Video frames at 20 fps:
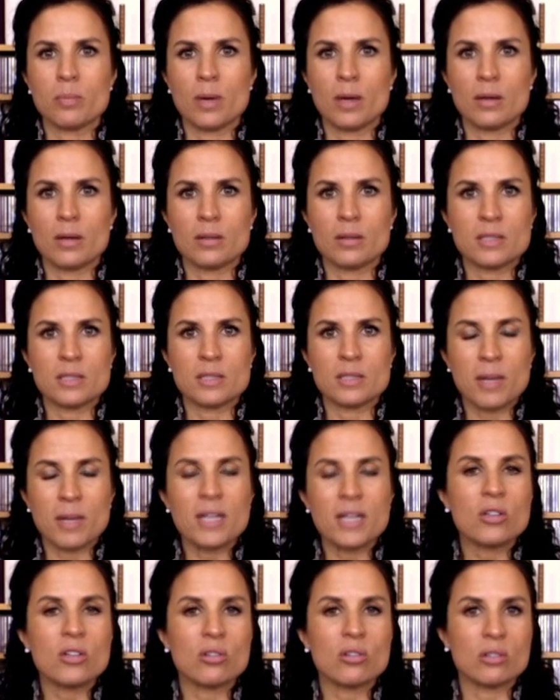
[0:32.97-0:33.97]

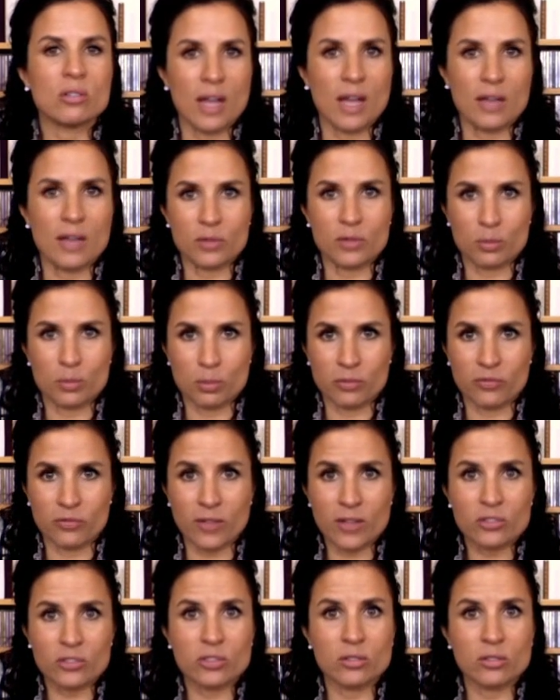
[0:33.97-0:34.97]
spending your life, your
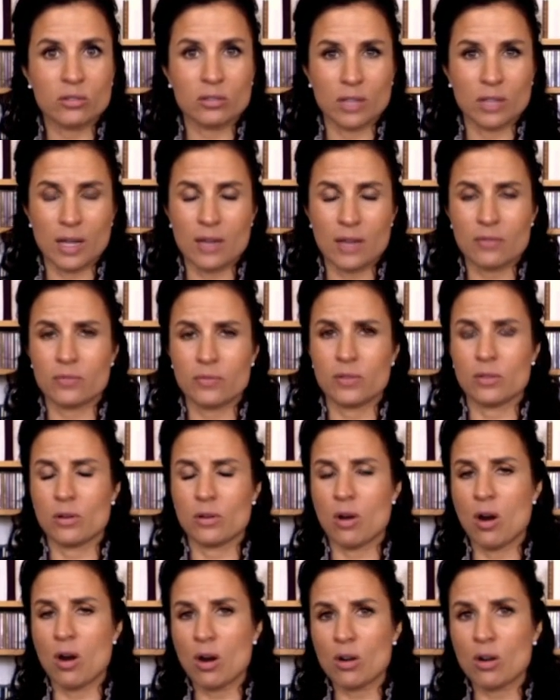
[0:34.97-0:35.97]
professional life, your
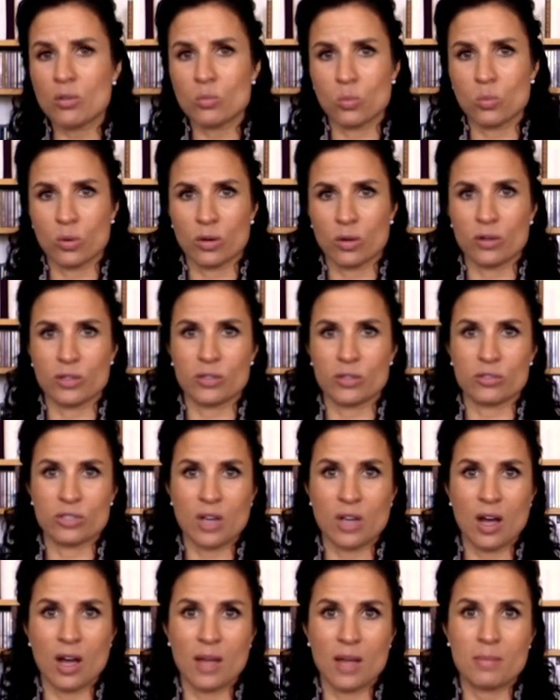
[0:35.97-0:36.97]
hard work, your
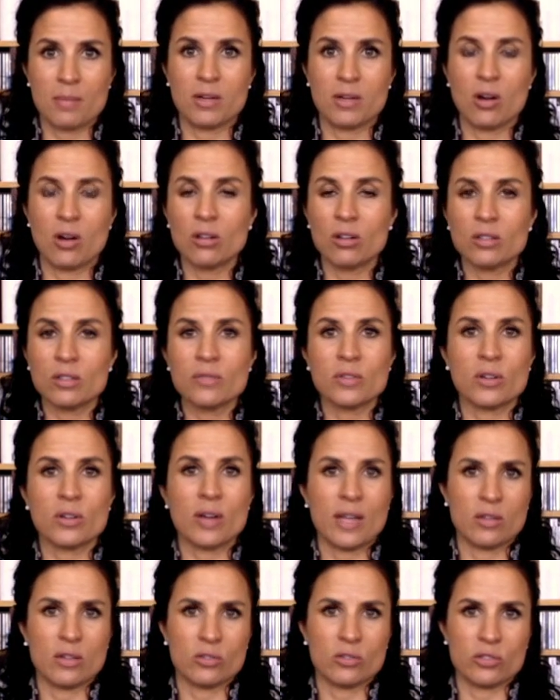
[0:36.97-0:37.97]
time, and all of your
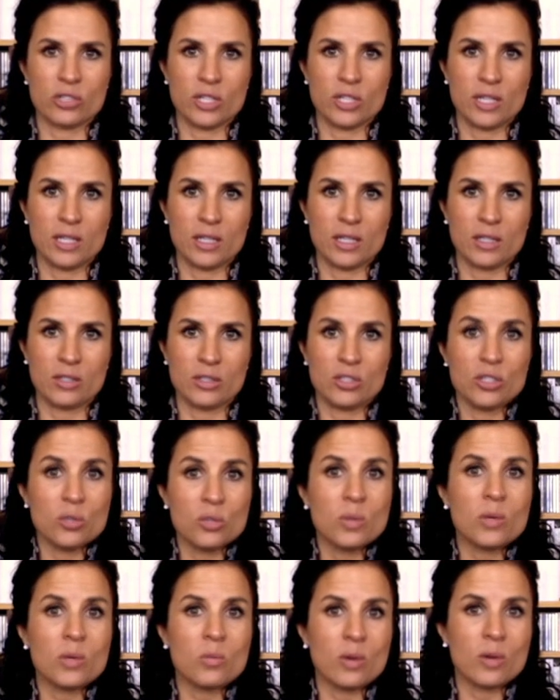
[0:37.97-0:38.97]
energy
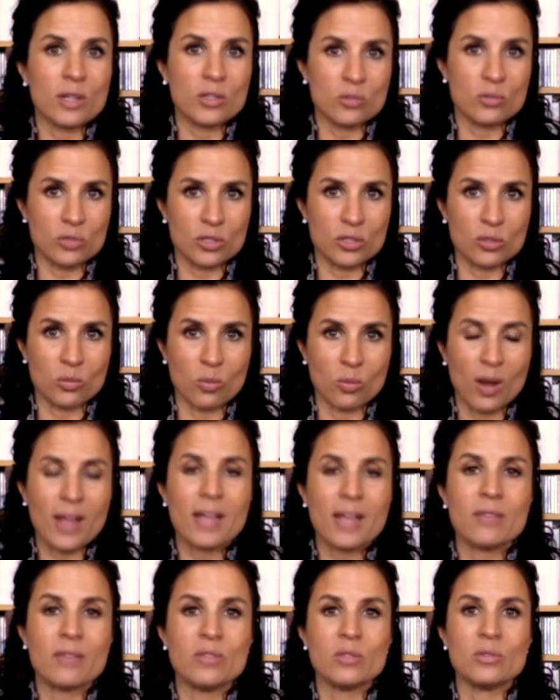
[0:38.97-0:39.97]
doing what you do? Why
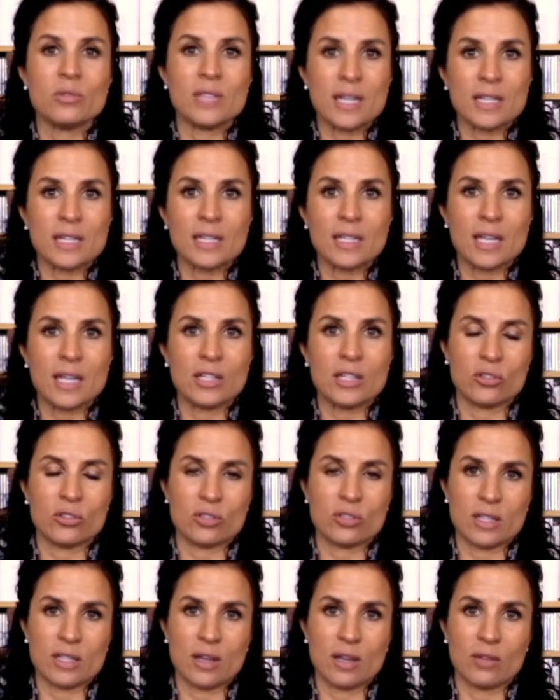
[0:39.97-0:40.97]
have you dedicated
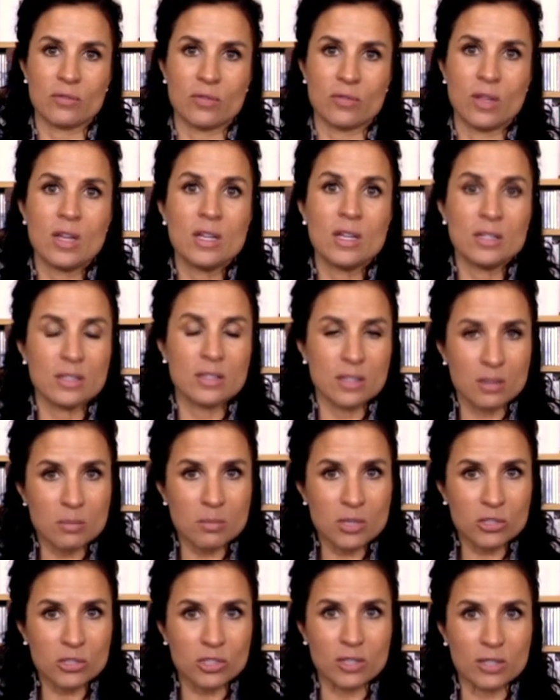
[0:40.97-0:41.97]
yourself to the
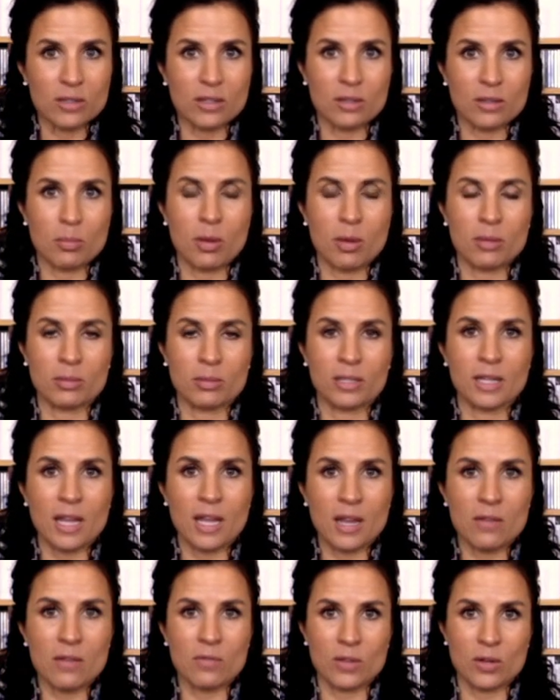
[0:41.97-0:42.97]
mission that the public
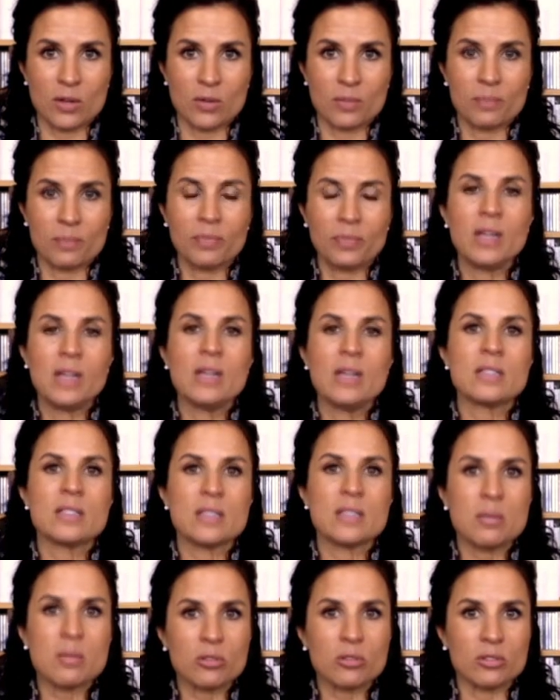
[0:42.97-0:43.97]
gave you?
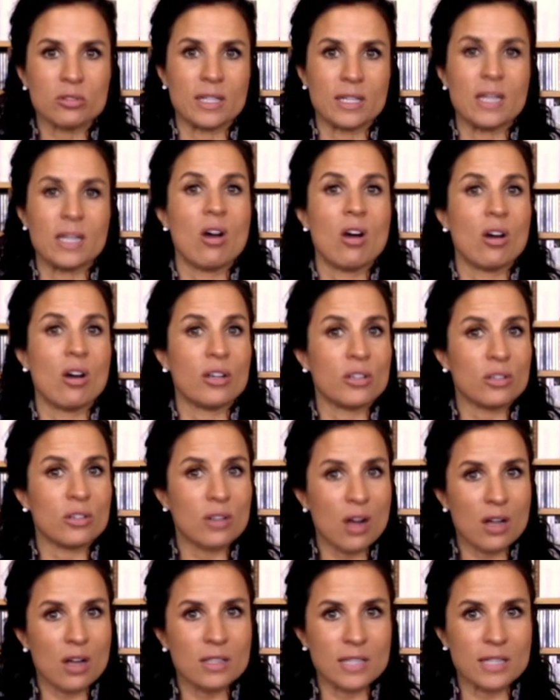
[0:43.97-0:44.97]
Similarly, on your
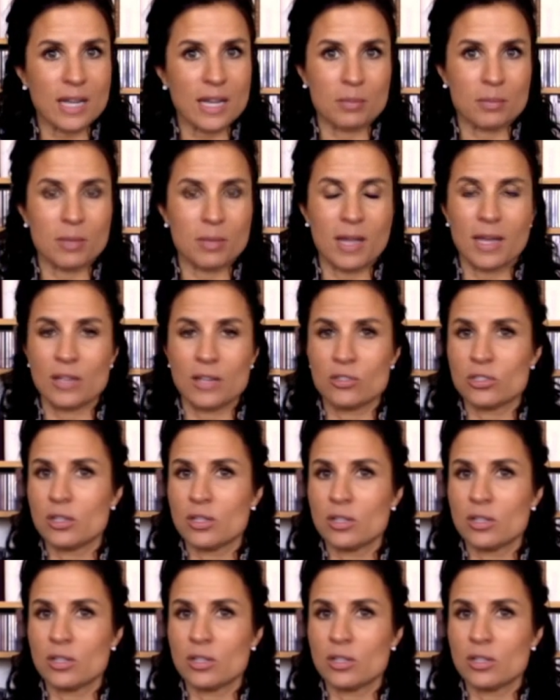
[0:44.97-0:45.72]
contact page,